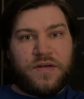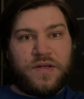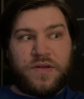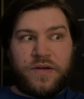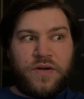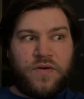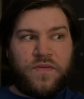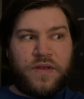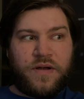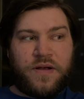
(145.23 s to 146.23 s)
So I go
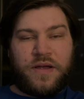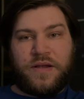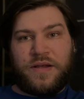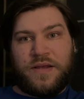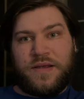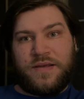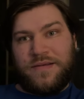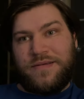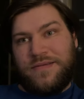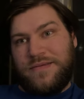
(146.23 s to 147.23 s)
over there, and
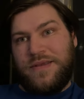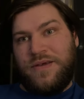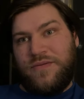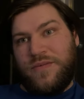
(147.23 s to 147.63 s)
lo